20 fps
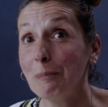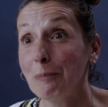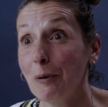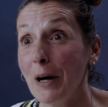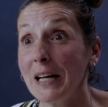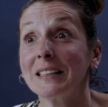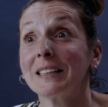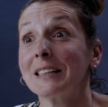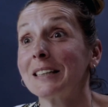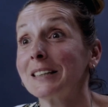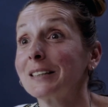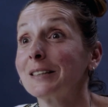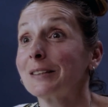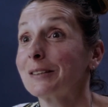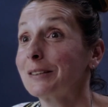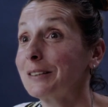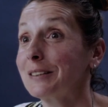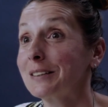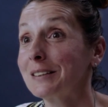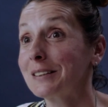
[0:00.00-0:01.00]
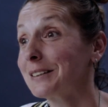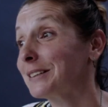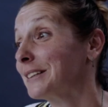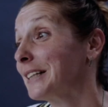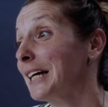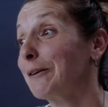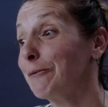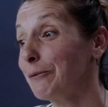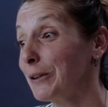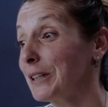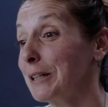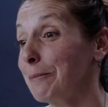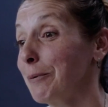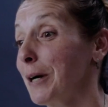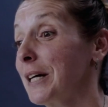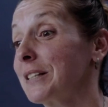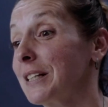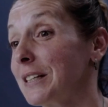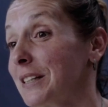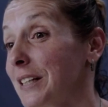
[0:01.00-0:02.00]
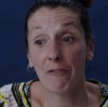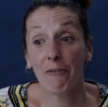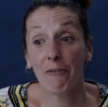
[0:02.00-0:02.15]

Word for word: priceless like really priceless.